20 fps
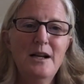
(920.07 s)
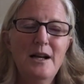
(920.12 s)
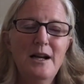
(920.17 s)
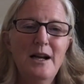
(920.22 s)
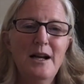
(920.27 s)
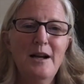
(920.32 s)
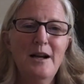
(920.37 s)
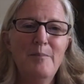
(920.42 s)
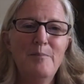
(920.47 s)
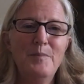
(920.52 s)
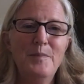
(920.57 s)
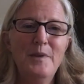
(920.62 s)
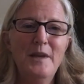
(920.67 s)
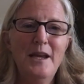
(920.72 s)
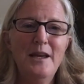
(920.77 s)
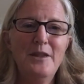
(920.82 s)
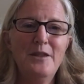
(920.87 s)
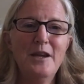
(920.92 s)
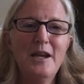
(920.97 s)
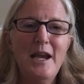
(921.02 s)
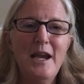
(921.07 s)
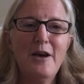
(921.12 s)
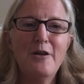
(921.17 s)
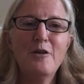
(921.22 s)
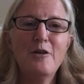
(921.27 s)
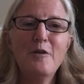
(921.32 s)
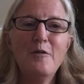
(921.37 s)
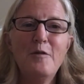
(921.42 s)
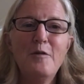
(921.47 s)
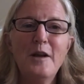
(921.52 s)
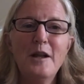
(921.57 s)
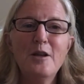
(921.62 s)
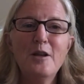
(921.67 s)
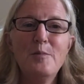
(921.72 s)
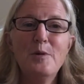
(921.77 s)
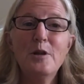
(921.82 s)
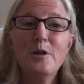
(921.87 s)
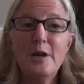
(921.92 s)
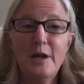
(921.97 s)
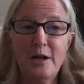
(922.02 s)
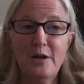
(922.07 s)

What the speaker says: at the counter available,